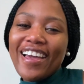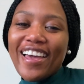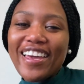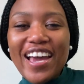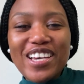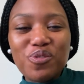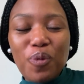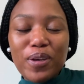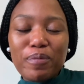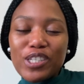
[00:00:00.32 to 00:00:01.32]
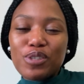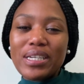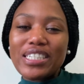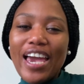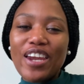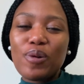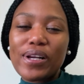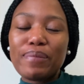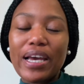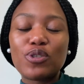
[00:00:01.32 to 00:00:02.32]
Hey guys, welcome back to my channel.
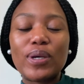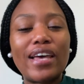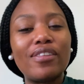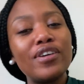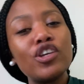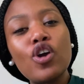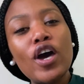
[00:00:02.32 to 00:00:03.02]
Welcome back to another video.